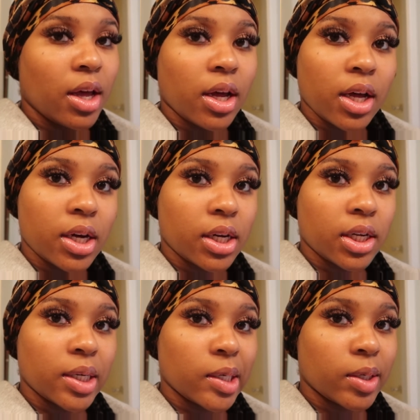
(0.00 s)

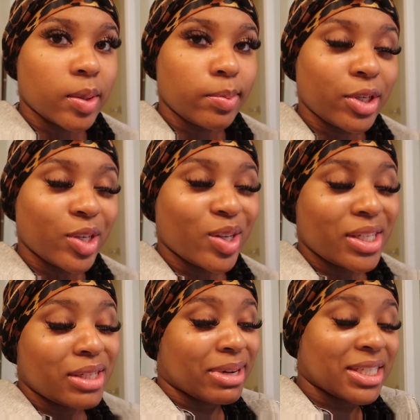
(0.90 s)
Your girl
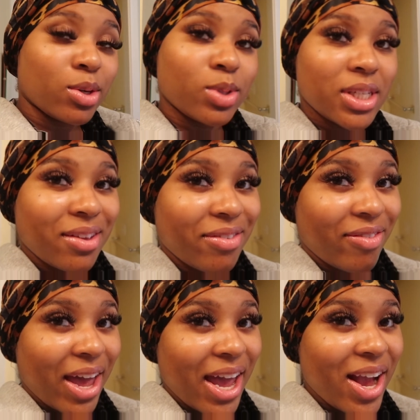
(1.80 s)
is about to go to the
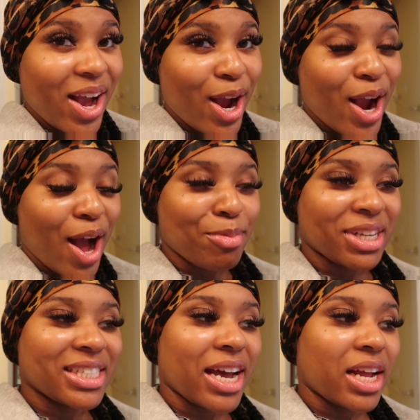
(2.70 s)
fair. I'm
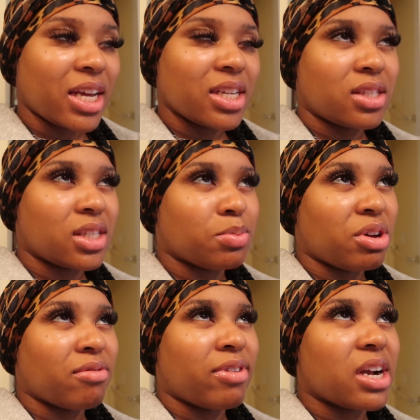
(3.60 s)
excited. It's the
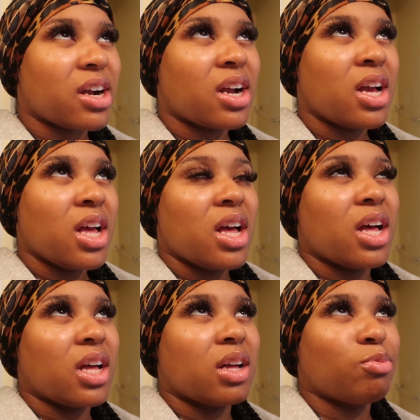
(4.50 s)
spring fair.
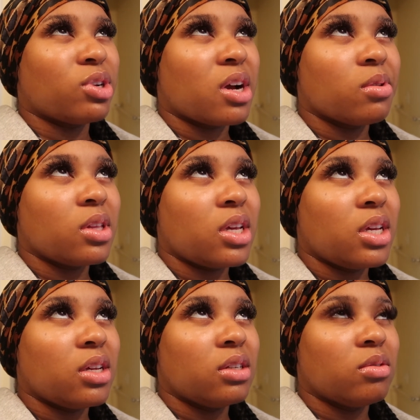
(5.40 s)
We're not
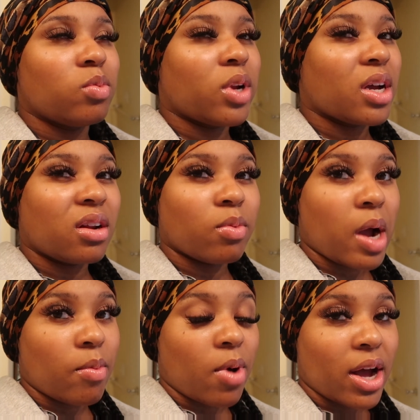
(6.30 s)
gonna
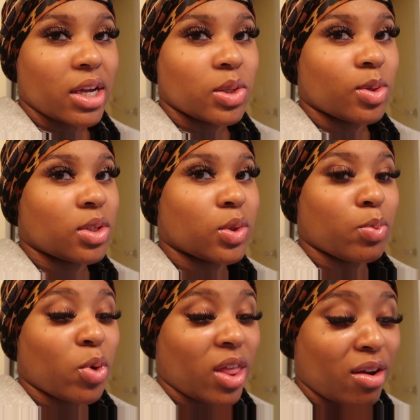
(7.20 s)
ride rides. We're just
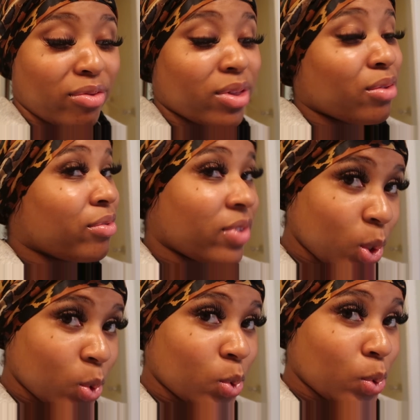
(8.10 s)
more there for the
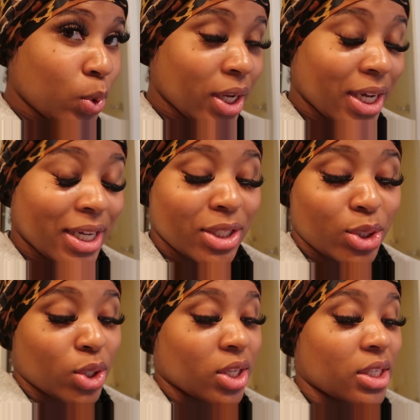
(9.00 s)
food because
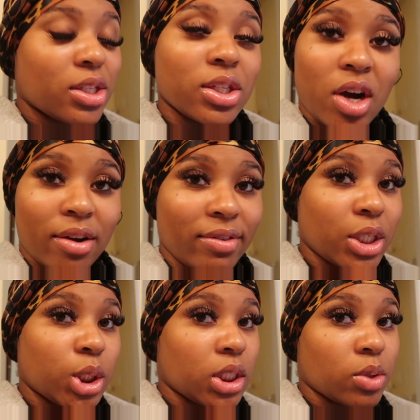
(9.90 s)
your girl is starving.
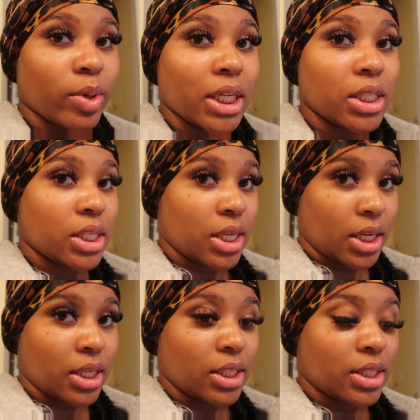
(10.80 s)
She's ready to
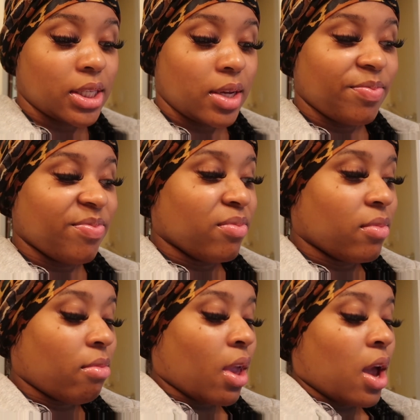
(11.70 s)
eat.
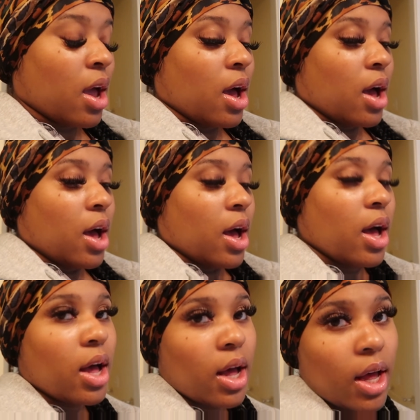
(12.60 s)

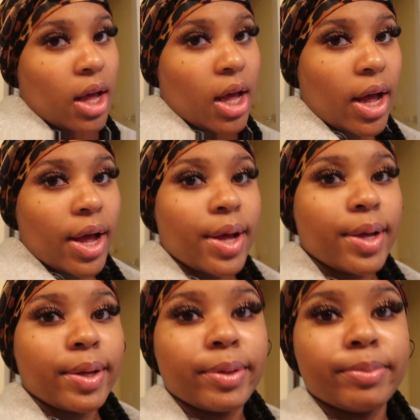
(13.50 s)

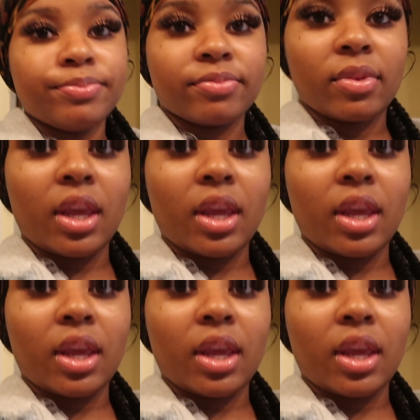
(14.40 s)
I